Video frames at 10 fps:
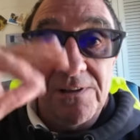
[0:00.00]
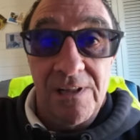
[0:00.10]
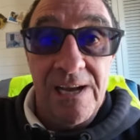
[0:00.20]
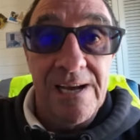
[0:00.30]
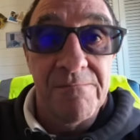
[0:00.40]

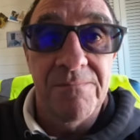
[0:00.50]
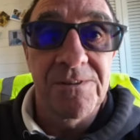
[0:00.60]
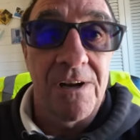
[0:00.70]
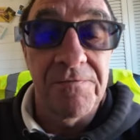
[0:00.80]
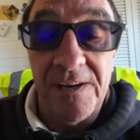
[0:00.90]
till I
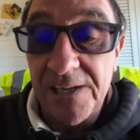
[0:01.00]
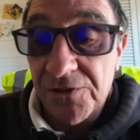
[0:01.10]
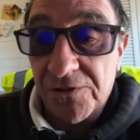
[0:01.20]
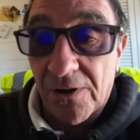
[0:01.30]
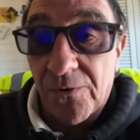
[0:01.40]

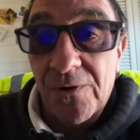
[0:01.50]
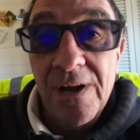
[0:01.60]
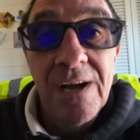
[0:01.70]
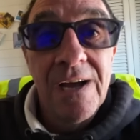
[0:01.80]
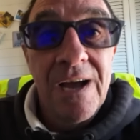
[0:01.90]
finish. So
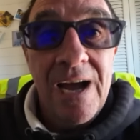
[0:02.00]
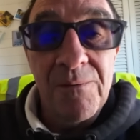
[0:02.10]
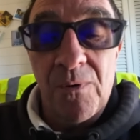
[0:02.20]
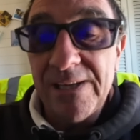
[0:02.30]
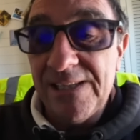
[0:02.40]

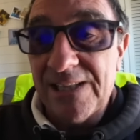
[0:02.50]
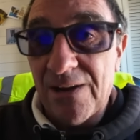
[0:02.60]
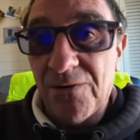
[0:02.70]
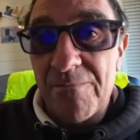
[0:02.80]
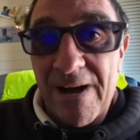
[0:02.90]
I'm winding
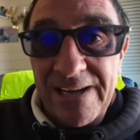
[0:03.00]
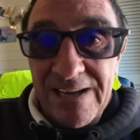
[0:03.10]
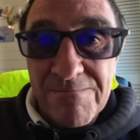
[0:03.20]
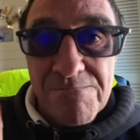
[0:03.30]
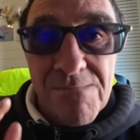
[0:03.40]
down on my
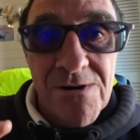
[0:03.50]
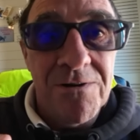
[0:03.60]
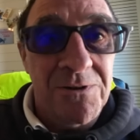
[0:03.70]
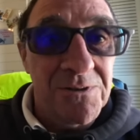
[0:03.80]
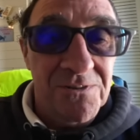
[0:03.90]

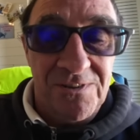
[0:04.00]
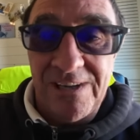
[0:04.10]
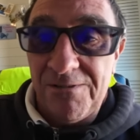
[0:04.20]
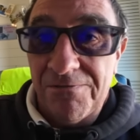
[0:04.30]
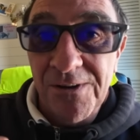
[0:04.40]

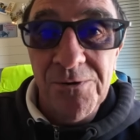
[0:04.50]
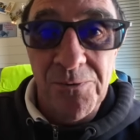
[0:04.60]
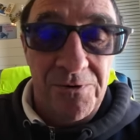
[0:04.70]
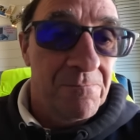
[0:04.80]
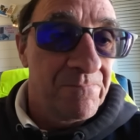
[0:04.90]
emergency
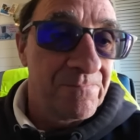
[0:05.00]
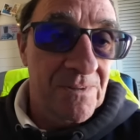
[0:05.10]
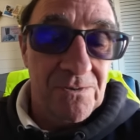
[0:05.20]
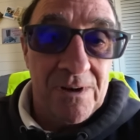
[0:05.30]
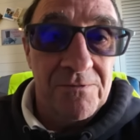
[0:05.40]
food.
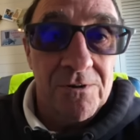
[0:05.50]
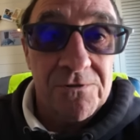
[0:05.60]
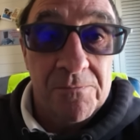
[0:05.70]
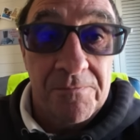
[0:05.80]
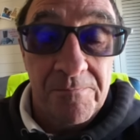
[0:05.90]
So I've got
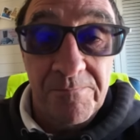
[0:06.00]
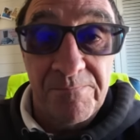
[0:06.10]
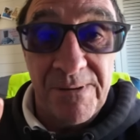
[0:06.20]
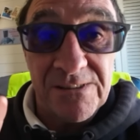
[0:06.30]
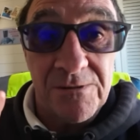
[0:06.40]
some
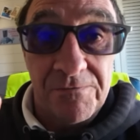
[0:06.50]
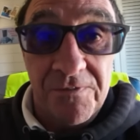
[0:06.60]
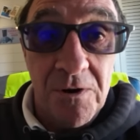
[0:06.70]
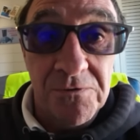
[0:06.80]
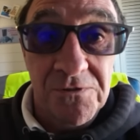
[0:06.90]
bits of
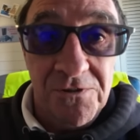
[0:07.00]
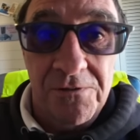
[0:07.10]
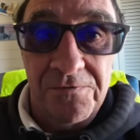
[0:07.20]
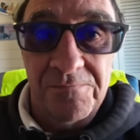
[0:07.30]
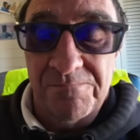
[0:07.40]
frozen
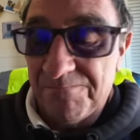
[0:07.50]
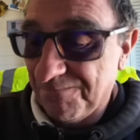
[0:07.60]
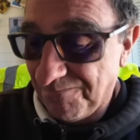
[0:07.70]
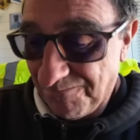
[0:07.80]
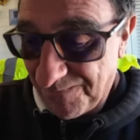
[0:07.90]
stuff
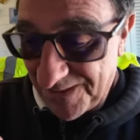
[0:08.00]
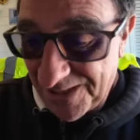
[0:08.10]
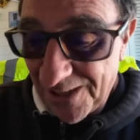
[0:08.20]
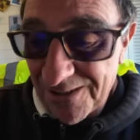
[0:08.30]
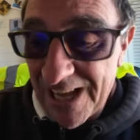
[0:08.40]

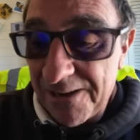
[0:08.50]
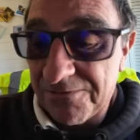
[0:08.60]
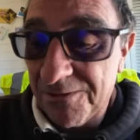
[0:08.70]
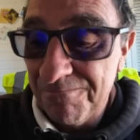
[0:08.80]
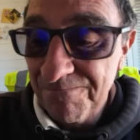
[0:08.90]
still
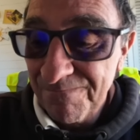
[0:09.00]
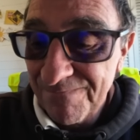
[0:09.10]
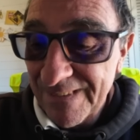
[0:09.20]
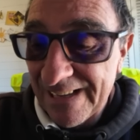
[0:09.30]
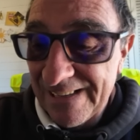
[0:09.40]
left.
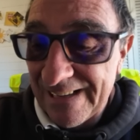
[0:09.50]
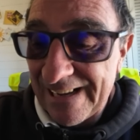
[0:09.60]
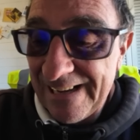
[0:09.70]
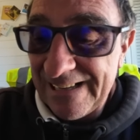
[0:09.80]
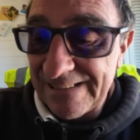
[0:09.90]

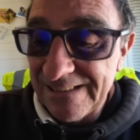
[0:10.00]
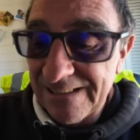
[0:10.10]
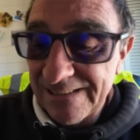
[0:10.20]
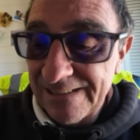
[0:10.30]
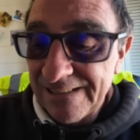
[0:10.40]

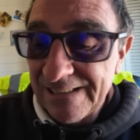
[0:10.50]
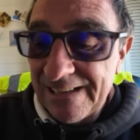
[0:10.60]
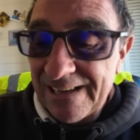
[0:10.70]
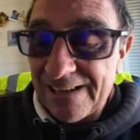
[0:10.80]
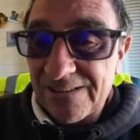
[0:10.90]
And
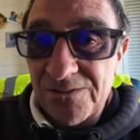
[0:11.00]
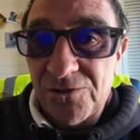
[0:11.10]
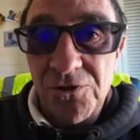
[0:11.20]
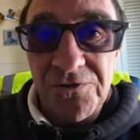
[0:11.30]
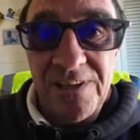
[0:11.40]
as a
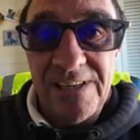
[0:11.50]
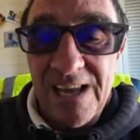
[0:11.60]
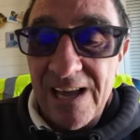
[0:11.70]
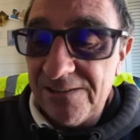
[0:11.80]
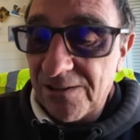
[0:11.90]
just in
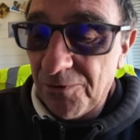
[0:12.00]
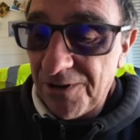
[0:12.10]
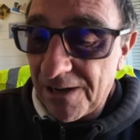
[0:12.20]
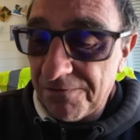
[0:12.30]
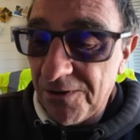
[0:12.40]
case I
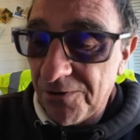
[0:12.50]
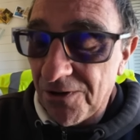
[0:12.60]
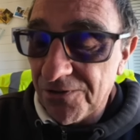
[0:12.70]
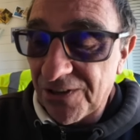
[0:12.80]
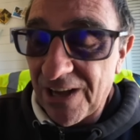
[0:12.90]
run out of food
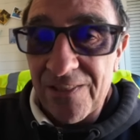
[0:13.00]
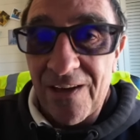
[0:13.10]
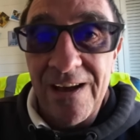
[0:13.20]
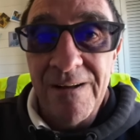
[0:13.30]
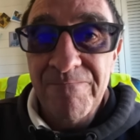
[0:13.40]

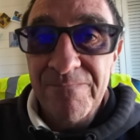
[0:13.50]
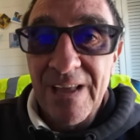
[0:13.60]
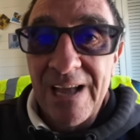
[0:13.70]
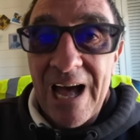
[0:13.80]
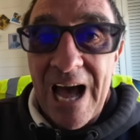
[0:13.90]
altogether,
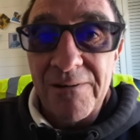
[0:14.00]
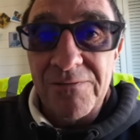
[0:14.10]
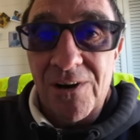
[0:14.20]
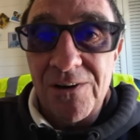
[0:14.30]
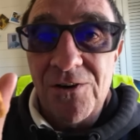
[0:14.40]

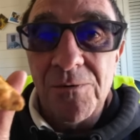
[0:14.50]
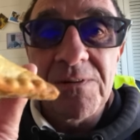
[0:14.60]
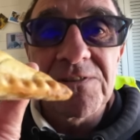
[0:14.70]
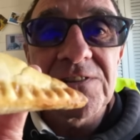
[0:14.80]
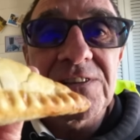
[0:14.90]
I've got a
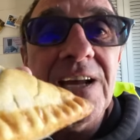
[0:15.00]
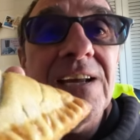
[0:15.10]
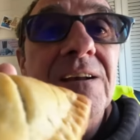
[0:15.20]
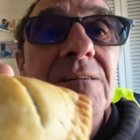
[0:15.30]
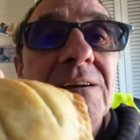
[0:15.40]
couple of
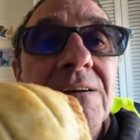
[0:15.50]
steak